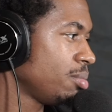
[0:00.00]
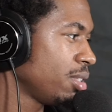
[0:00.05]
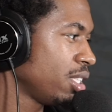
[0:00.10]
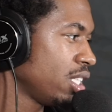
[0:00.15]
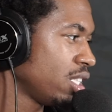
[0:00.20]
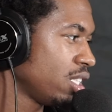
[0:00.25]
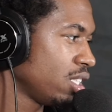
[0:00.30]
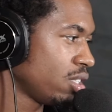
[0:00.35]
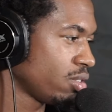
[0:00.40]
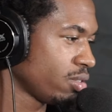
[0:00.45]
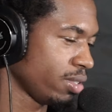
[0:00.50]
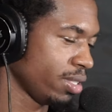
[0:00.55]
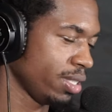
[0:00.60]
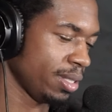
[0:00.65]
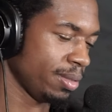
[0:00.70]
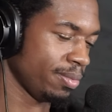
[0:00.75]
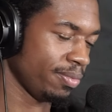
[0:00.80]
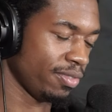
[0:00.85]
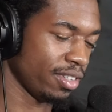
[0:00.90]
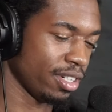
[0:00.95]
and I'm gonna get the
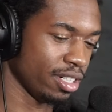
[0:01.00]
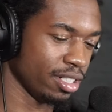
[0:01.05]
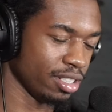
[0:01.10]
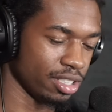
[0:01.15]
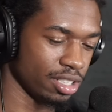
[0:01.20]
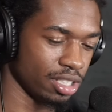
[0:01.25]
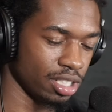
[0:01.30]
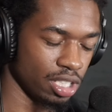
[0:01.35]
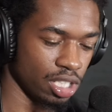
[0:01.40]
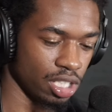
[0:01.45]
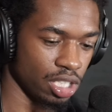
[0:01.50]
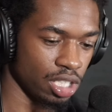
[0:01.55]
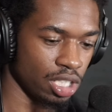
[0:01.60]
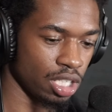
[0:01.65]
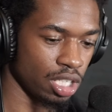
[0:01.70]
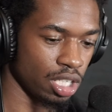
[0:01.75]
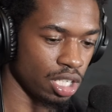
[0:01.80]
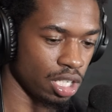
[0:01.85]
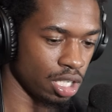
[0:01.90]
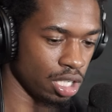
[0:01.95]
crib first.
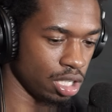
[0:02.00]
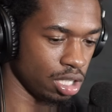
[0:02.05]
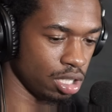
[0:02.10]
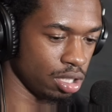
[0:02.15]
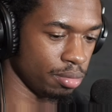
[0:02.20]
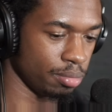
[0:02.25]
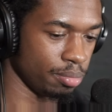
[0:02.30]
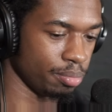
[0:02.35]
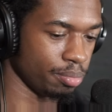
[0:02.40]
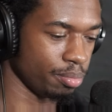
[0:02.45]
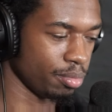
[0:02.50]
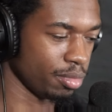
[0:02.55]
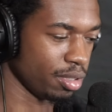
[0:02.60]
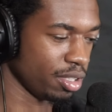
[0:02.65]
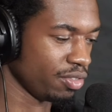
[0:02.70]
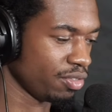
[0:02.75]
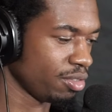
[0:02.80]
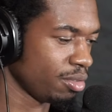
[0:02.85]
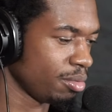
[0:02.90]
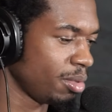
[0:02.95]
And
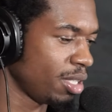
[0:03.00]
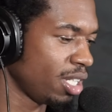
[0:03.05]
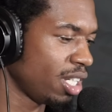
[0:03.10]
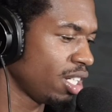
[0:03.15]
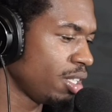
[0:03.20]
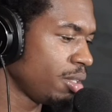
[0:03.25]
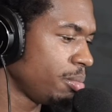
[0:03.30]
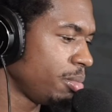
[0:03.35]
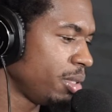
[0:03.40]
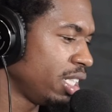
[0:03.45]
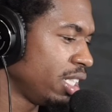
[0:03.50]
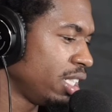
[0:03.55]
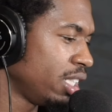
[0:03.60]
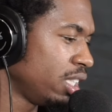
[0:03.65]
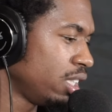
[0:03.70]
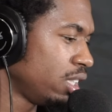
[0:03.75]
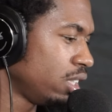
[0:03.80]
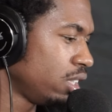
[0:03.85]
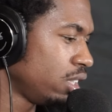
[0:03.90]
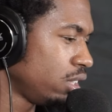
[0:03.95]
from there,
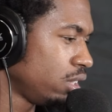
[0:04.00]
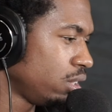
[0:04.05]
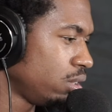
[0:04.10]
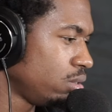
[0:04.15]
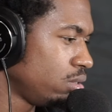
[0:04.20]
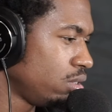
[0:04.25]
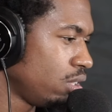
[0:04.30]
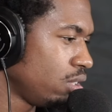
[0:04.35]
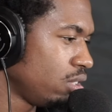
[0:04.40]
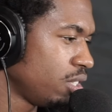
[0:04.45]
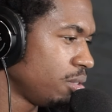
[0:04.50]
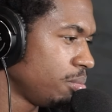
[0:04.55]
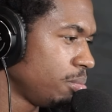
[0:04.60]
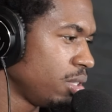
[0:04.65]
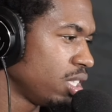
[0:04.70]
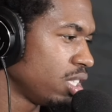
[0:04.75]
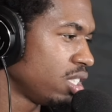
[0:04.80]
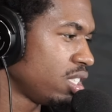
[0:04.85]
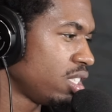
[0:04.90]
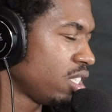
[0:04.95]
man, you know,
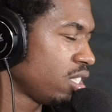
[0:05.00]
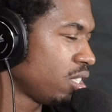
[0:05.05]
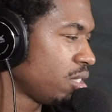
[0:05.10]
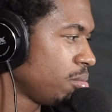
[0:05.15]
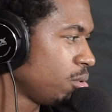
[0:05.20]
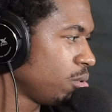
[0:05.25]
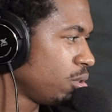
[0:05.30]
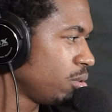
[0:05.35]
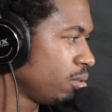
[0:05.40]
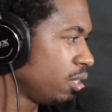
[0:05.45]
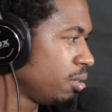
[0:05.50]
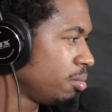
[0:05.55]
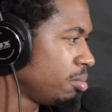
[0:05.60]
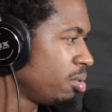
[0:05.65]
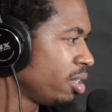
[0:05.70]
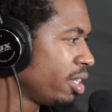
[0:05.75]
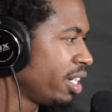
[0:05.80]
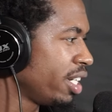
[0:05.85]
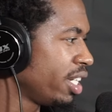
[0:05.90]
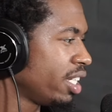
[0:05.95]
just being sensible with the
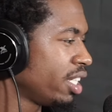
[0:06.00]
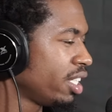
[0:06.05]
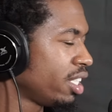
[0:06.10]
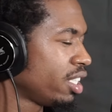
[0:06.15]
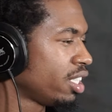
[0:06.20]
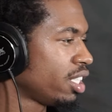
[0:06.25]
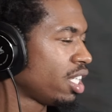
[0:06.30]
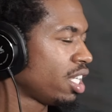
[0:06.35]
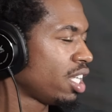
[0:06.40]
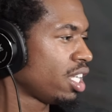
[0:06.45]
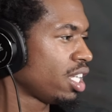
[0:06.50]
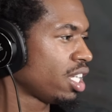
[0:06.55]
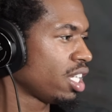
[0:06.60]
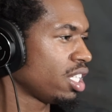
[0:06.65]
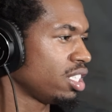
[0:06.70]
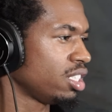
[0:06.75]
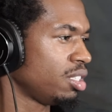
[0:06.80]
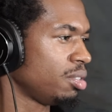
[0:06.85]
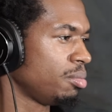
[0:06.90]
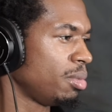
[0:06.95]
bread.
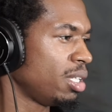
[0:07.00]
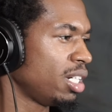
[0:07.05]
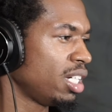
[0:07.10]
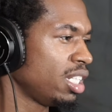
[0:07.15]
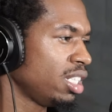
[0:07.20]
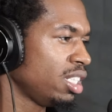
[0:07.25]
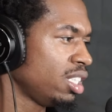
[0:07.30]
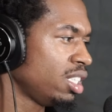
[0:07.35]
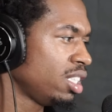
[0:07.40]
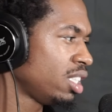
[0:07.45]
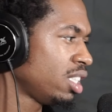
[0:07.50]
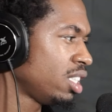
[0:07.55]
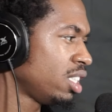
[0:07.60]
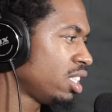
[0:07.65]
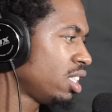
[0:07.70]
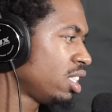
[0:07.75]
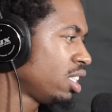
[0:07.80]
Cause the money